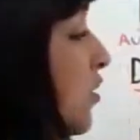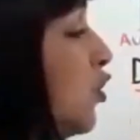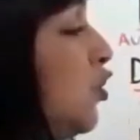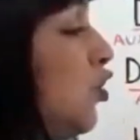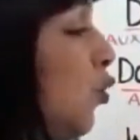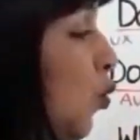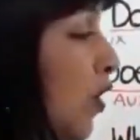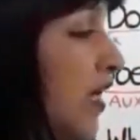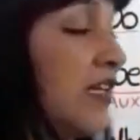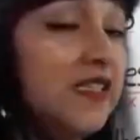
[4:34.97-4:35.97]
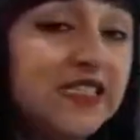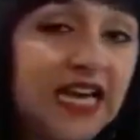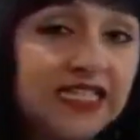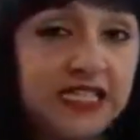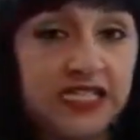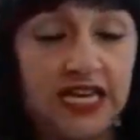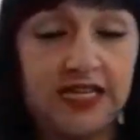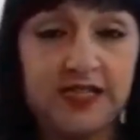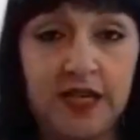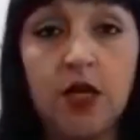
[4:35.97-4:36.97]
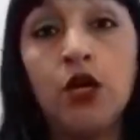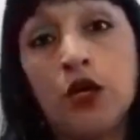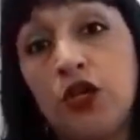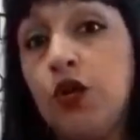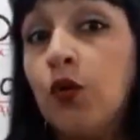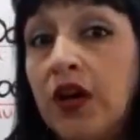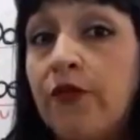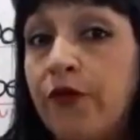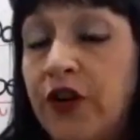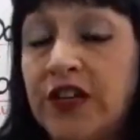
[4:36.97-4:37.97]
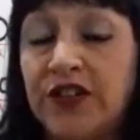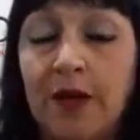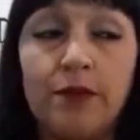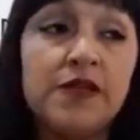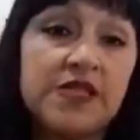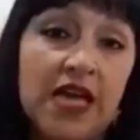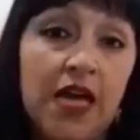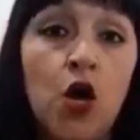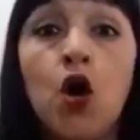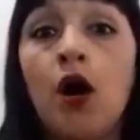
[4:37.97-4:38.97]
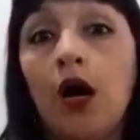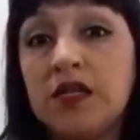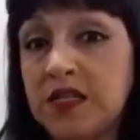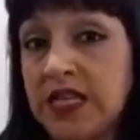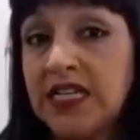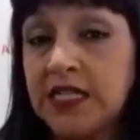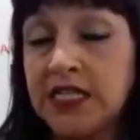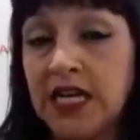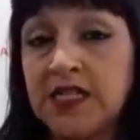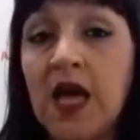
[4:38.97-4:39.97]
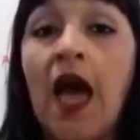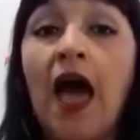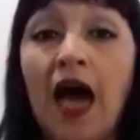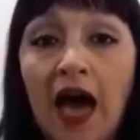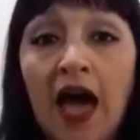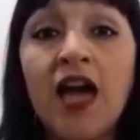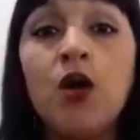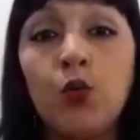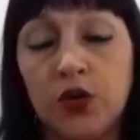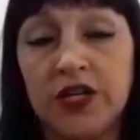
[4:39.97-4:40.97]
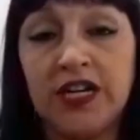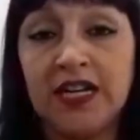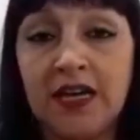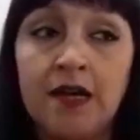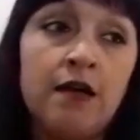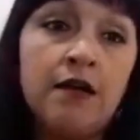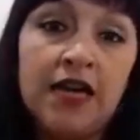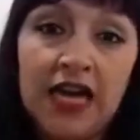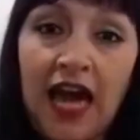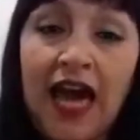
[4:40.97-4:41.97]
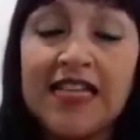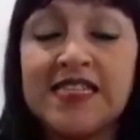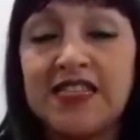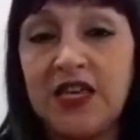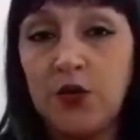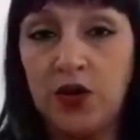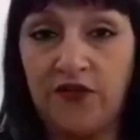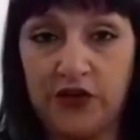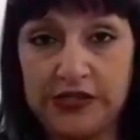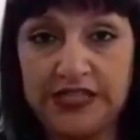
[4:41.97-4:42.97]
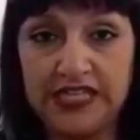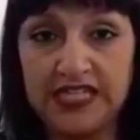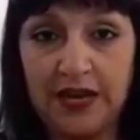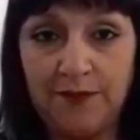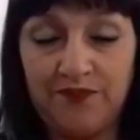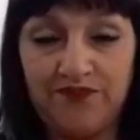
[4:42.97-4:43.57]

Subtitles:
do you work on Saturdays? You can, for example, say, on Saturdays, I work at the university.